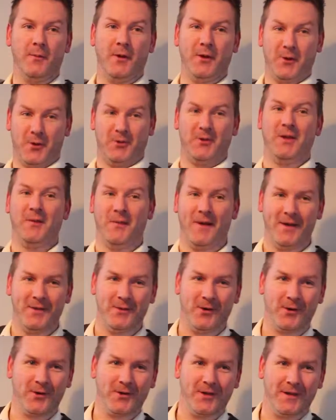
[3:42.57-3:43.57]
it'd be Good, the Bad
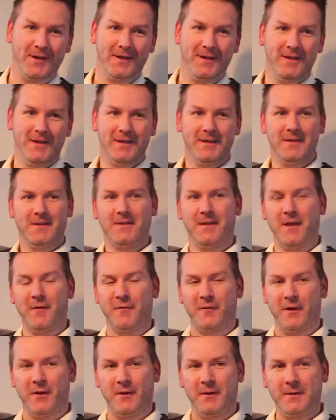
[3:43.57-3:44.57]
and Ugly.
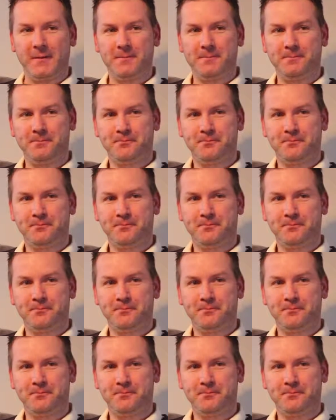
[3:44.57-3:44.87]
Definitely.